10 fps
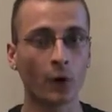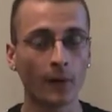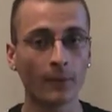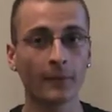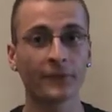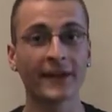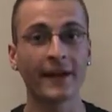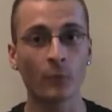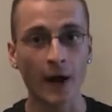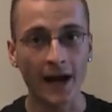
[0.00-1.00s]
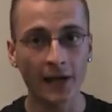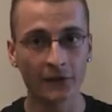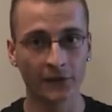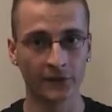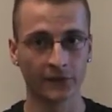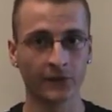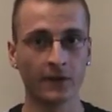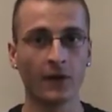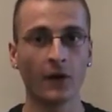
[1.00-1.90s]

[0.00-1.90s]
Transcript: problem arises.